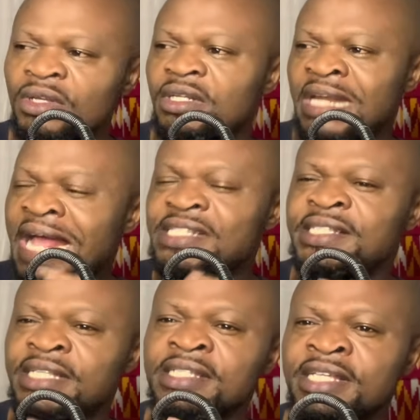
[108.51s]

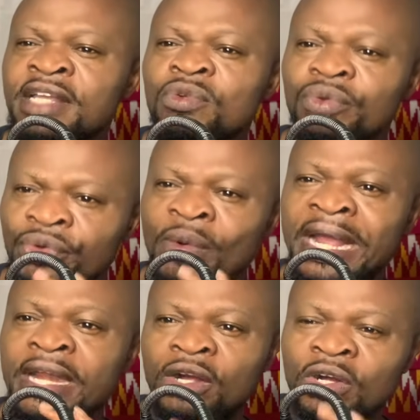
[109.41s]
Last season, we were
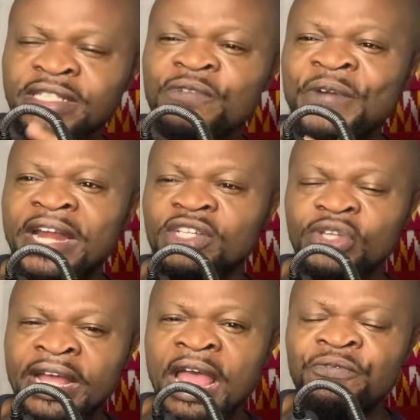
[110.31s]
in the quarterfinals
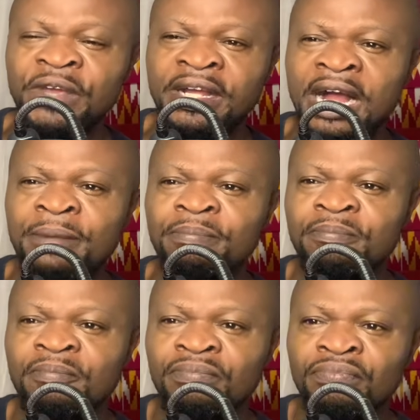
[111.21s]
of the FA Cup.
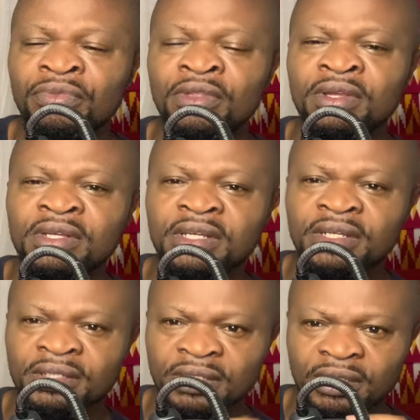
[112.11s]

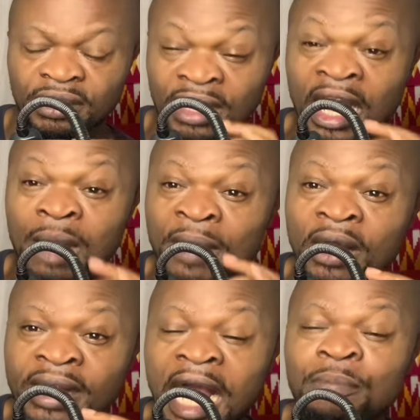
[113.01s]
Carabao
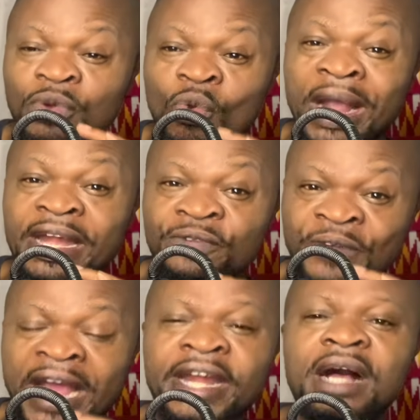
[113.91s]
Cup, we were in the
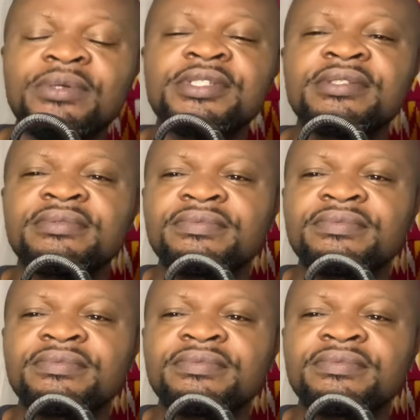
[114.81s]
finals.